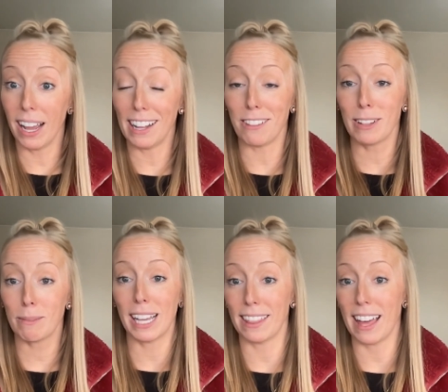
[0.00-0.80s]
But
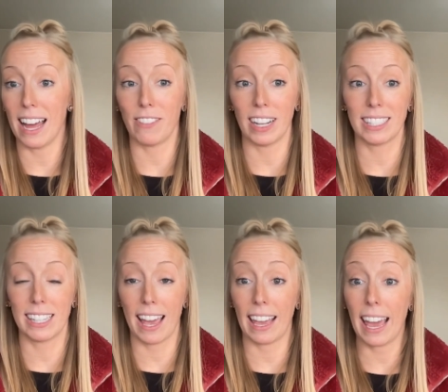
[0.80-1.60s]
on the flip side of that,
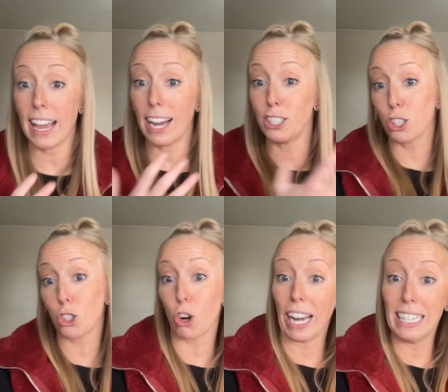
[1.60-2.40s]
if I say, hey,
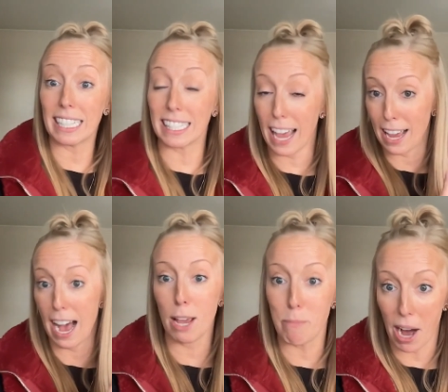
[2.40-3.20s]
I just trained
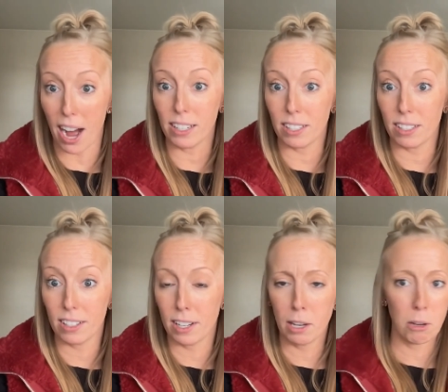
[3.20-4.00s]
this AI bot,